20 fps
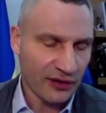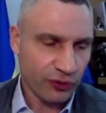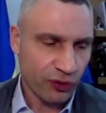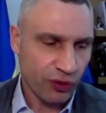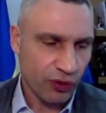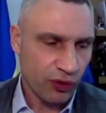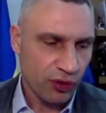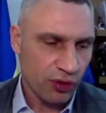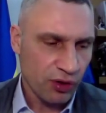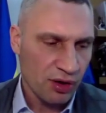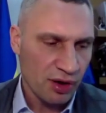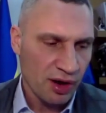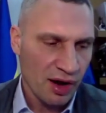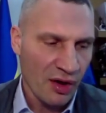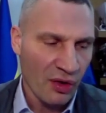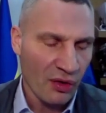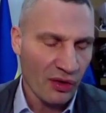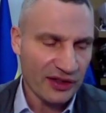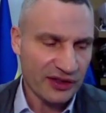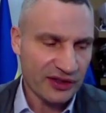for
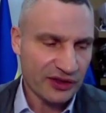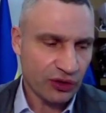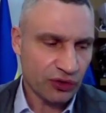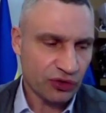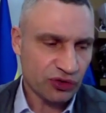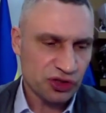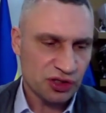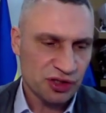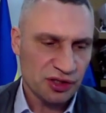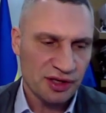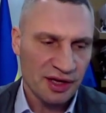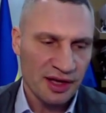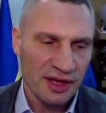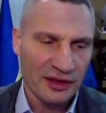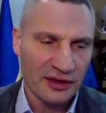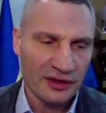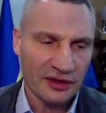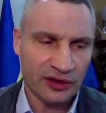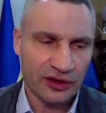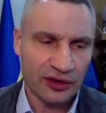our soldier,
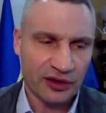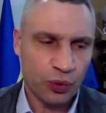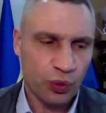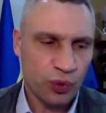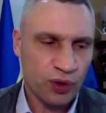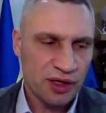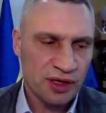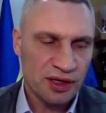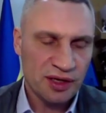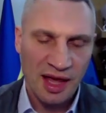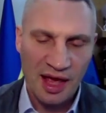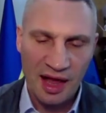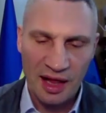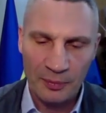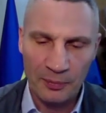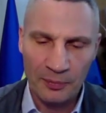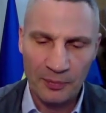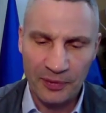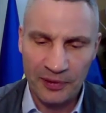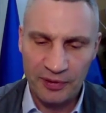and we
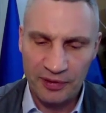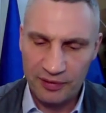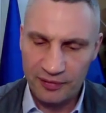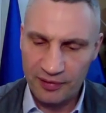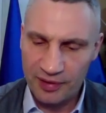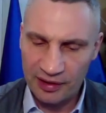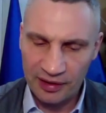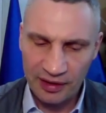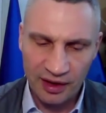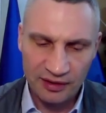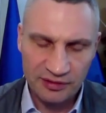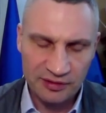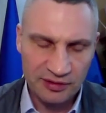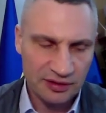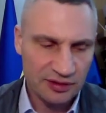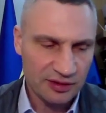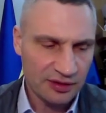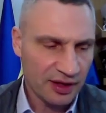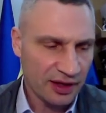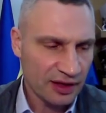help a lot,
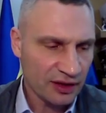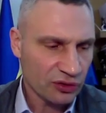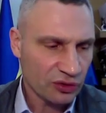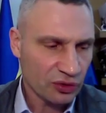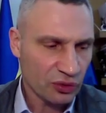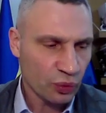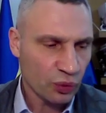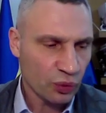and